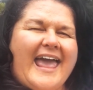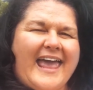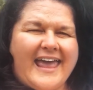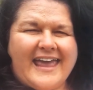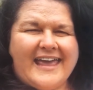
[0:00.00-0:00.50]

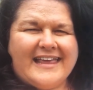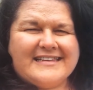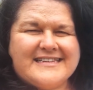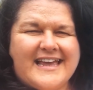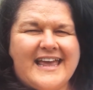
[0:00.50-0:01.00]

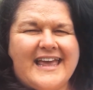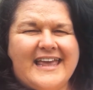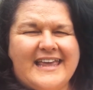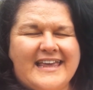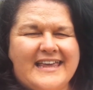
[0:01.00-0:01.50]
And
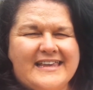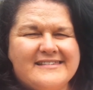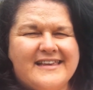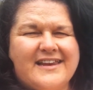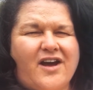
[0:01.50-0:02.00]
he
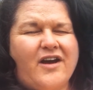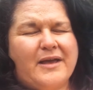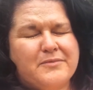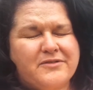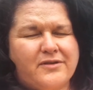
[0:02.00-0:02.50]
said, "I
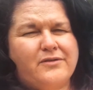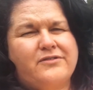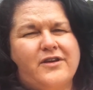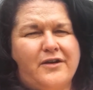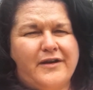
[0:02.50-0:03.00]
am so
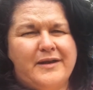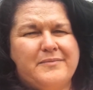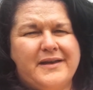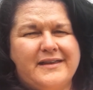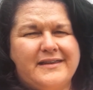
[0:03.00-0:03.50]
sorry,
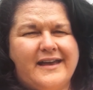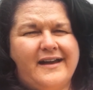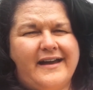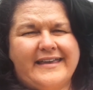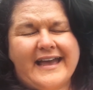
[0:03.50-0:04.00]
but yeah,
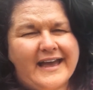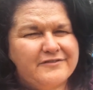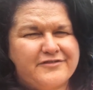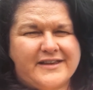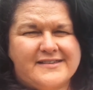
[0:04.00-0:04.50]
I can't
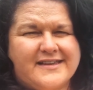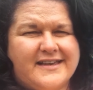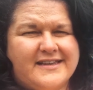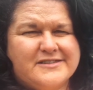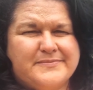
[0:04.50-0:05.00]
fix it.
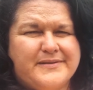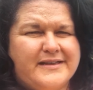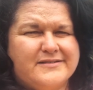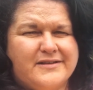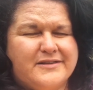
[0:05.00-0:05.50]
It's it,
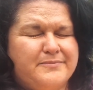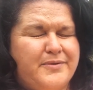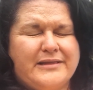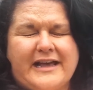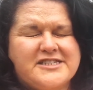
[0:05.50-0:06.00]
the
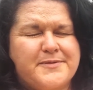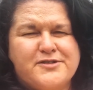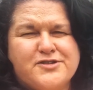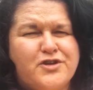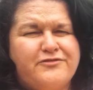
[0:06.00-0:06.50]
last
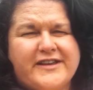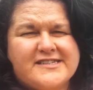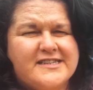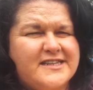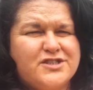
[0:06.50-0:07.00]
person who
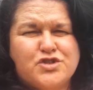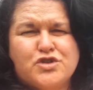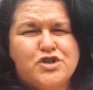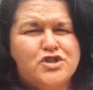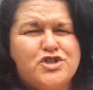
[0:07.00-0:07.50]
fixed it didn't do a
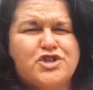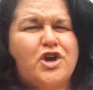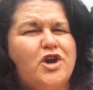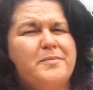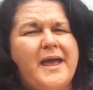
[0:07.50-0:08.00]
good
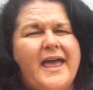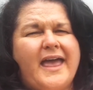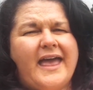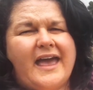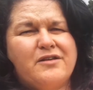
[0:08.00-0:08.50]
job,
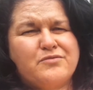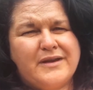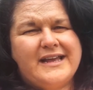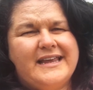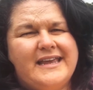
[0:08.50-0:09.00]
and
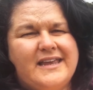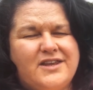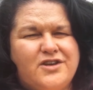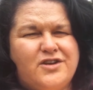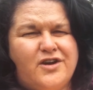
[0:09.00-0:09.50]
really,
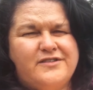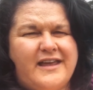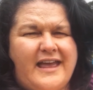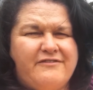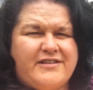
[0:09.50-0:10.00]
you're going to
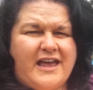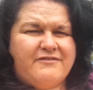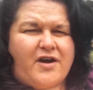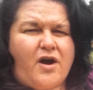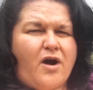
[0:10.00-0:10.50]
have to have
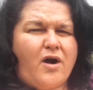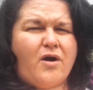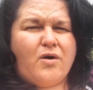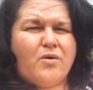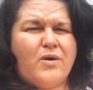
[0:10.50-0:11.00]
a
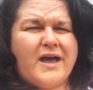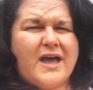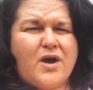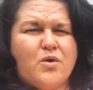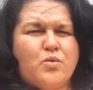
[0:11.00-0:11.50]
whole
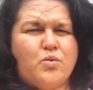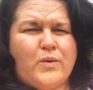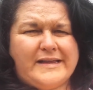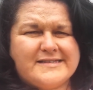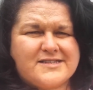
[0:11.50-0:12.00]

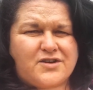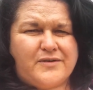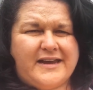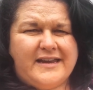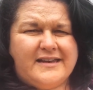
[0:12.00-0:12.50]

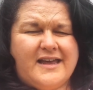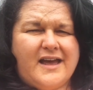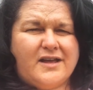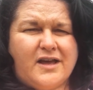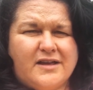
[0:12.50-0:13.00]
windscreen
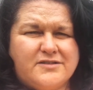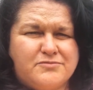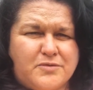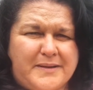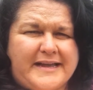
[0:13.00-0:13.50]

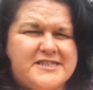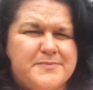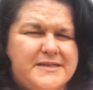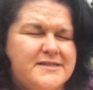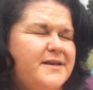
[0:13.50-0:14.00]

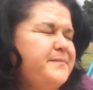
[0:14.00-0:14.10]
replacement."